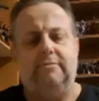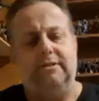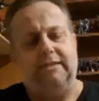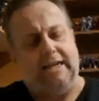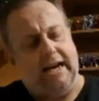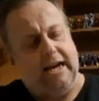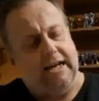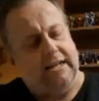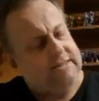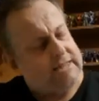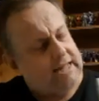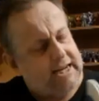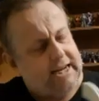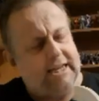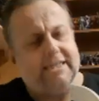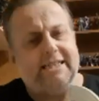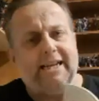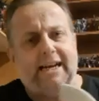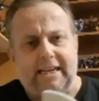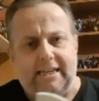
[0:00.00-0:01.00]
I think
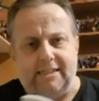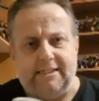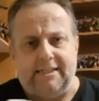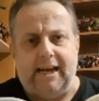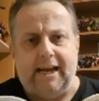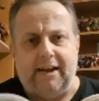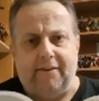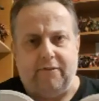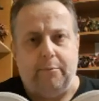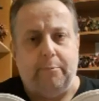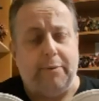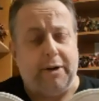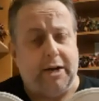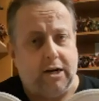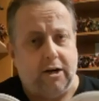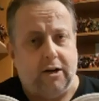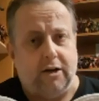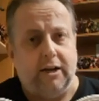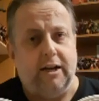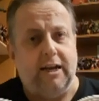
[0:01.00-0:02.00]
it's had its day, if I'm being
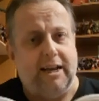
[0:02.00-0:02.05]
honest.